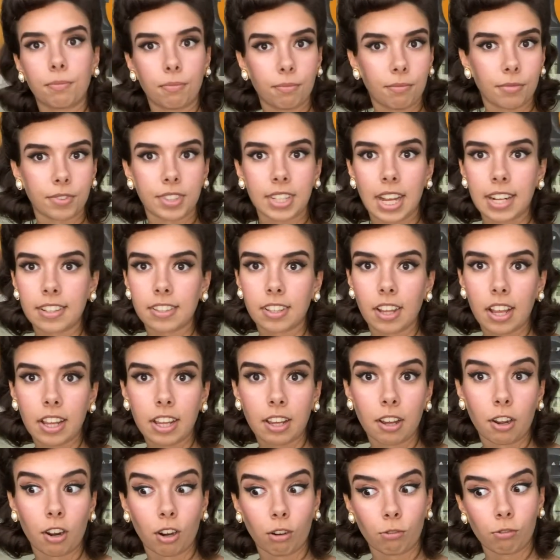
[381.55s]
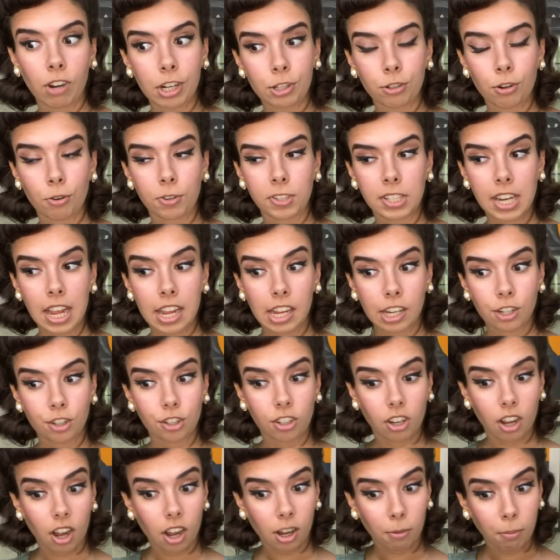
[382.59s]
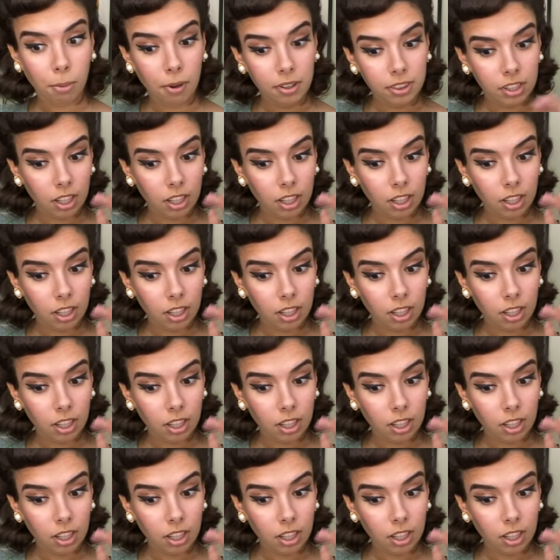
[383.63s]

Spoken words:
sites like Retro Stage, I'll put